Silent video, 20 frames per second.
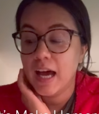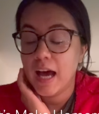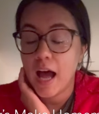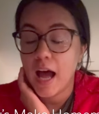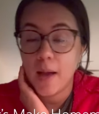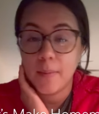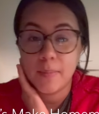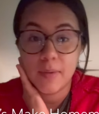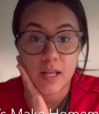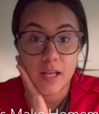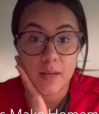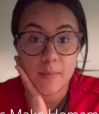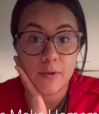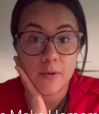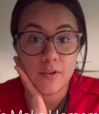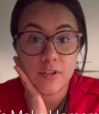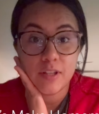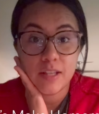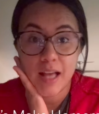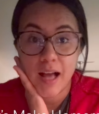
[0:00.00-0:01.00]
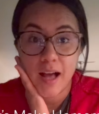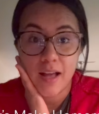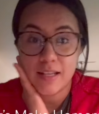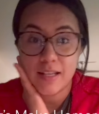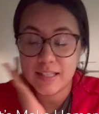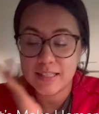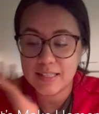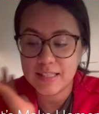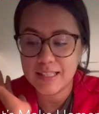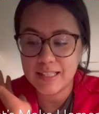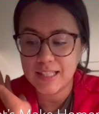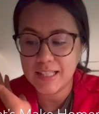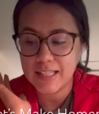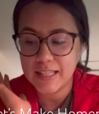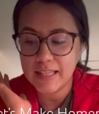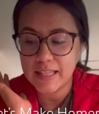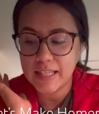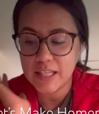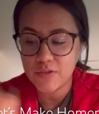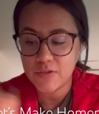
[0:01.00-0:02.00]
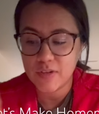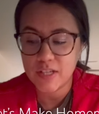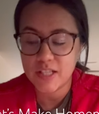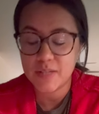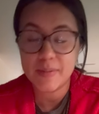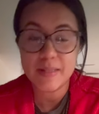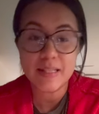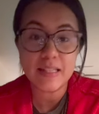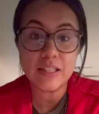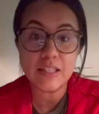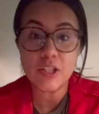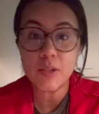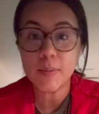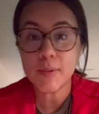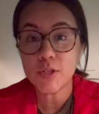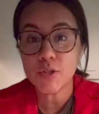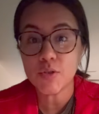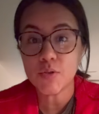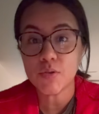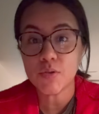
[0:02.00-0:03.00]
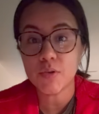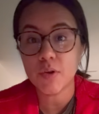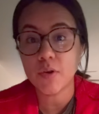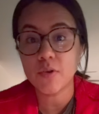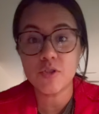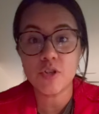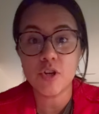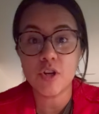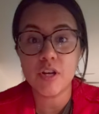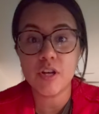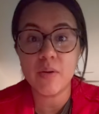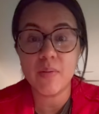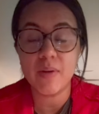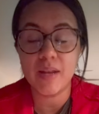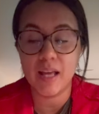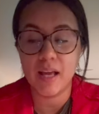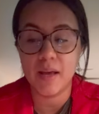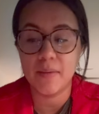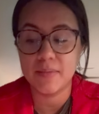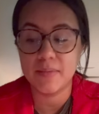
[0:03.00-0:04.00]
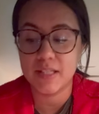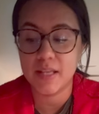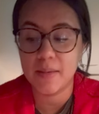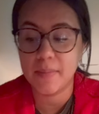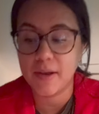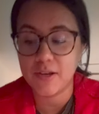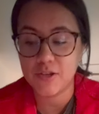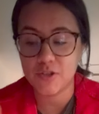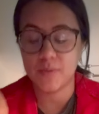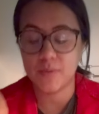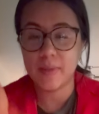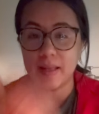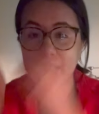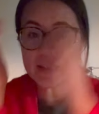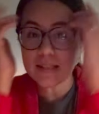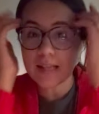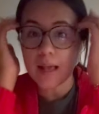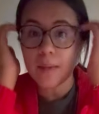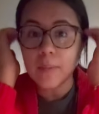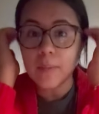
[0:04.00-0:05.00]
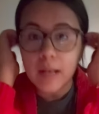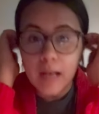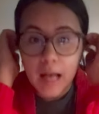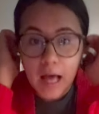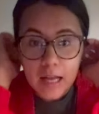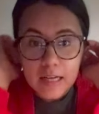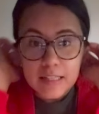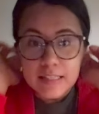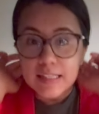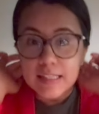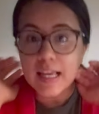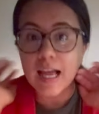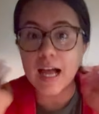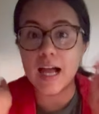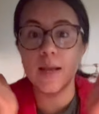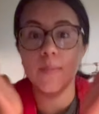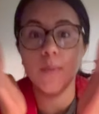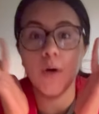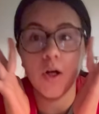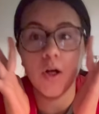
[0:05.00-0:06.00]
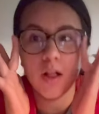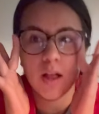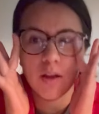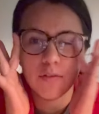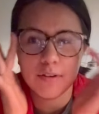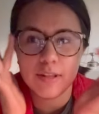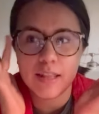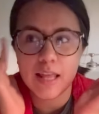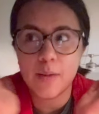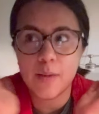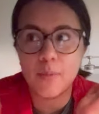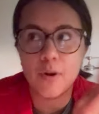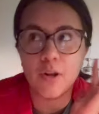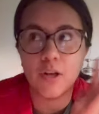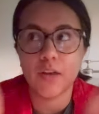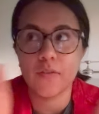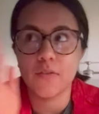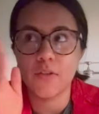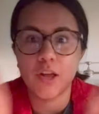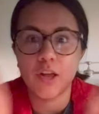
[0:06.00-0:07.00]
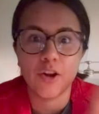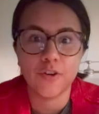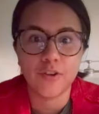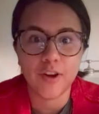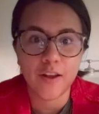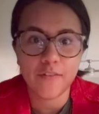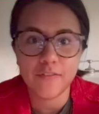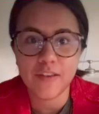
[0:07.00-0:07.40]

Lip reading: I'm gonna be really honest, this recipe is a little bit choose your own journey when it comes to measurements. I'm gonna honestly eyeball everything, but I'll give you like a rough